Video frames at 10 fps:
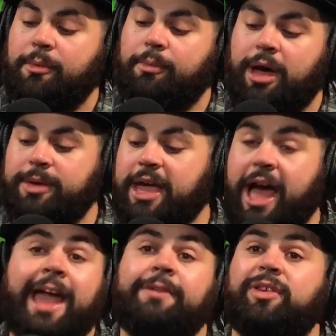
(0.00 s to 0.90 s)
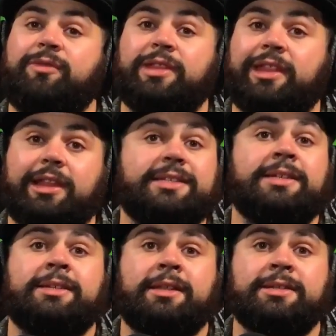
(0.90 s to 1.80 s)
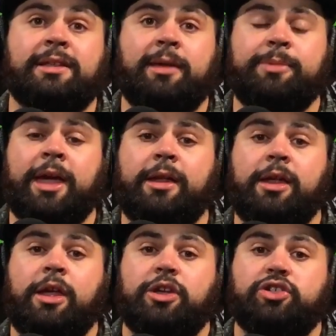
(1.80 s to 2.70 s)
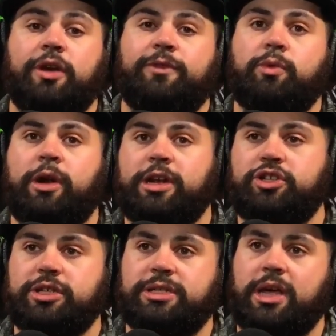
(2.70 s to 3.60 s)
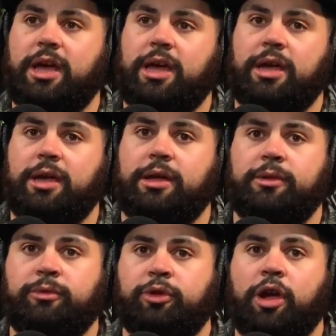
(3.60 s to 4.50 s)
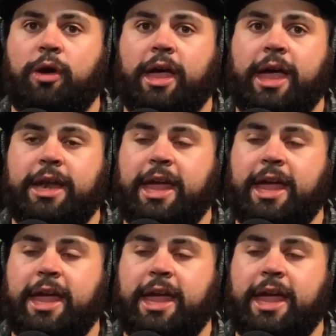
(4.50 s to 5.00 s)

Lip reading: Bobby, I haven't even listened to this clip yet. So if you want to just go ahead